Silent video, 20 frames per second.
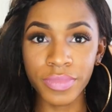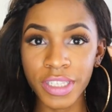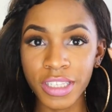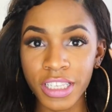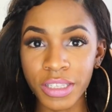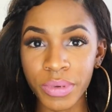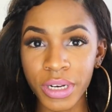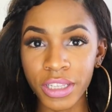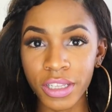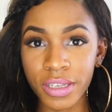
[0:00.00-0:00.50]

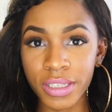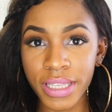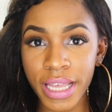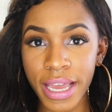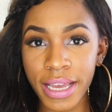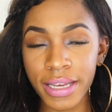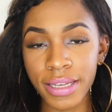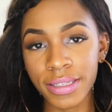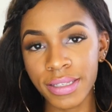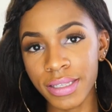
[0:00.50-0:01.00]
This is what it looks
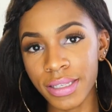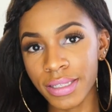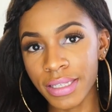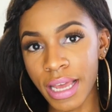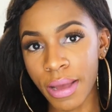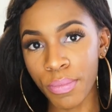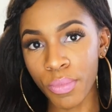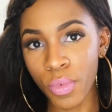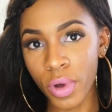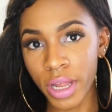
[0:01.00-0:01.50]
like. It's the
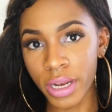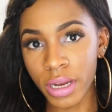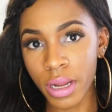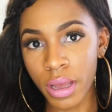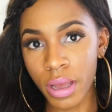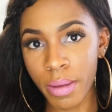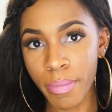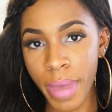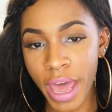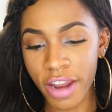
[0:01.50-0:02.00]
step one
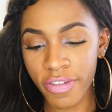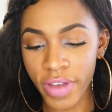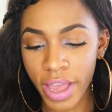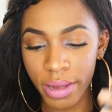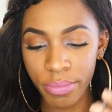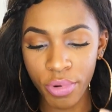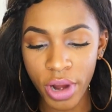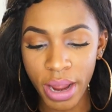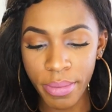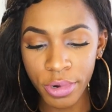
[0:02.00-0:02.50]

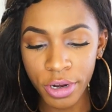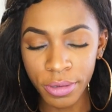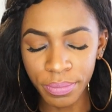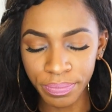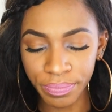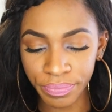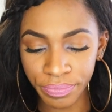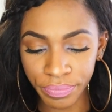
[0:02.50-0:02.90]
mattifying primer,